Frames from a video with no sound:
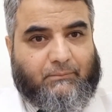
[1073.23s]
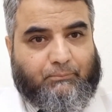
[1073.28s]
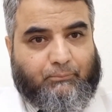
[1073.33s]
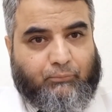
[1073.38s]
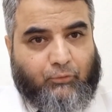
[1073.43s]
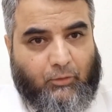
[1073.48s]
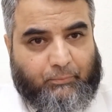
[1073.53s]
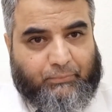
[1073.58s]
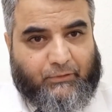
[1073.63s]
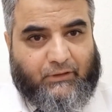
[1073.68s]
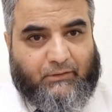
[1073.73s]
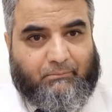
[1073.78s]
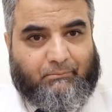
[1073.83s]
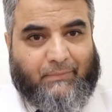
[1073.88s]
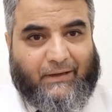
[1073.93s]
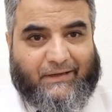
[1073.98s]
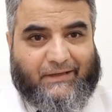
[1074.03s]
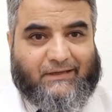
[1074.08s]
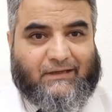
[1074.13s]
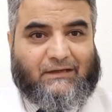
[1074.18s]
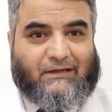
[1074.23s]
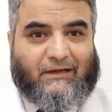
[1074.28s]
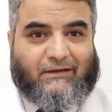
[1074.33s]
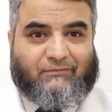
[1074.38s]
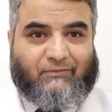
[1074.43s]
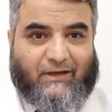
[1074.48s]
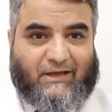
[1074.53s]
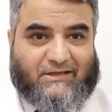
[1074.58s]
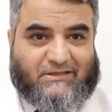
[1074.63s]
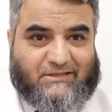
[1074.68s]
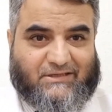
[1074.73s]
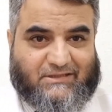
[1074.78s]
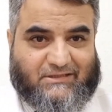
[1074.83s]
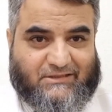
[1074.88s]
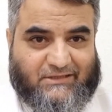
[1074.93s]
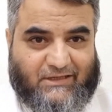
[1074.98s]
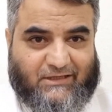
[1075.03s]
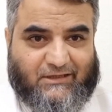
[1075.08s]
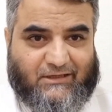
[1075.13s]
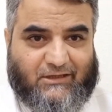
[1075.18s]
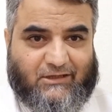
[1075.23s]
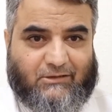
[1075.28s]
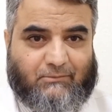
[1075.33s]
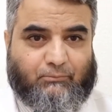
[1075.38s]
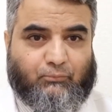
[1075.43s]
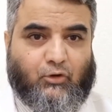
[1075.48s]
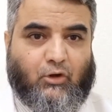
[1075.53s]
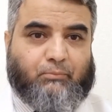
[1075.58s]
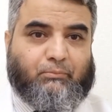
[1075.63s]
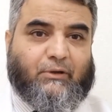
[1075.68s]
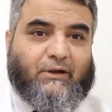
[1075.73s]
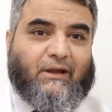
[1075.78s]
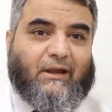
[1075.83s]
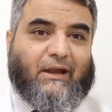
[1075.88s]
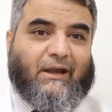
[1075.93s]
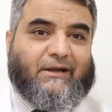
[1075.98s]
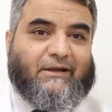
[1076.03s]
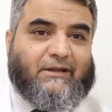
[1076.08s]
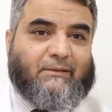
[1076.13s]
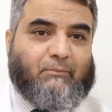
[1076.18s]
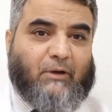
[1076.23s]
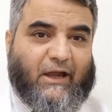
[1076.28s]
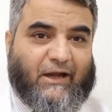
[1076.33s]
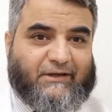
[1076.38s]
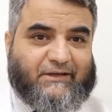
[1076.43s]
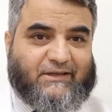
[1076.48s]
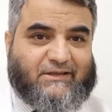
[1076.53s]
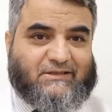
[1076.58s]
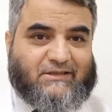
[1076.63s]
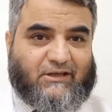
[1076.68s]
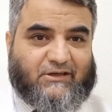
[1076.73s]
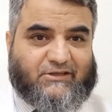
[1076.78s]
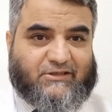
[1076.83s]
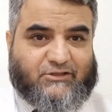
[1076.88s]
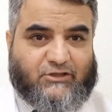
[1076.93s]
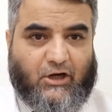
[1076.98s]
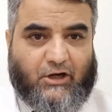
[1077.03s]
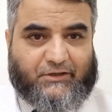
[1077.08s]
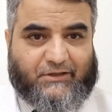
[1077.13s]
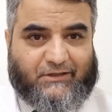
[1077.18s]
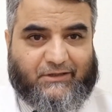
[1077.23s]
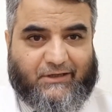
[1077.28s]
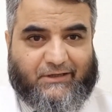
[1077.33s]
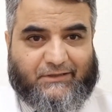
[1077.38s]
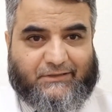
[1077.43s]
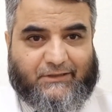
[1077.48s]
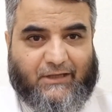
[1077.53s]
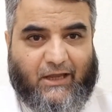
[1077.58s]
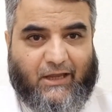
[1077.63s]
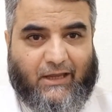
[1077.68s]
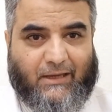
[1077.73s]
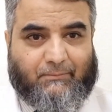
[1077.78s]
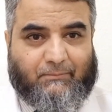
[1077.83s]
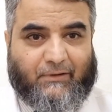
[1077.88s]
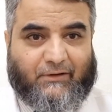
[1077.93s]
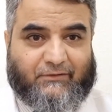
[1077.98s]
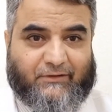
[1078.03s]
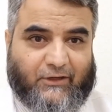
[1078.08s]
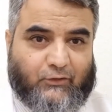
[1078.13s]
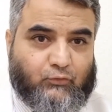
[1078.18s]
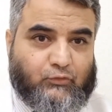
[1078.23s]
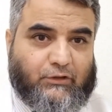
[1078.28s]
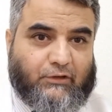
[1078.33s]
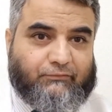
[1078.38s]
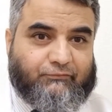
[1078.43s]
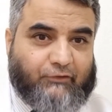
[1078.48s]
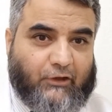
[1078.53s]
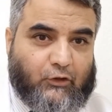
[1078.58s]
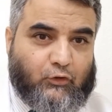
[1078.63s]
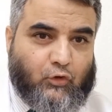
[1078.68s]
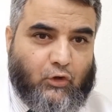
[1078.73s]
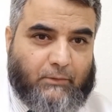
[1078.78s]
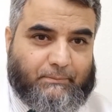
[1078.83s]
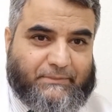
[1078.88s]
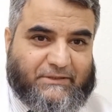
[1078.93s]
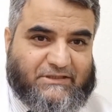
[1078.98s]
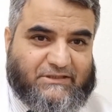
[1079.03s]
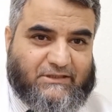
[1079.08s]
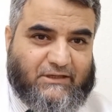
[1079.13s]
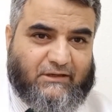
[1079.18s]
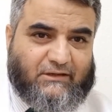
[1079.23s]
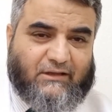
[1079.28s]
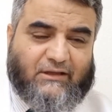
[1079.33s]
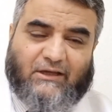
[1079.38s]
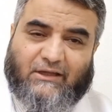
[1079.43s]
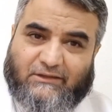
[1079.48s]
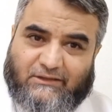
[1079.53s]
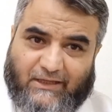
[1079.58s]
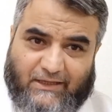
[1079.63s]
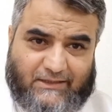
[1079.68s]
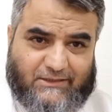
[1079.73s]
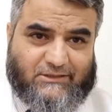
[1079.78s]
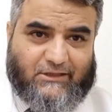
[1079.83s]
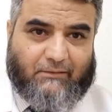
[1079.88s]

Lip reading: proper medical advice is taken, proper antibiotics are started in time, and regular follow-up is done. Things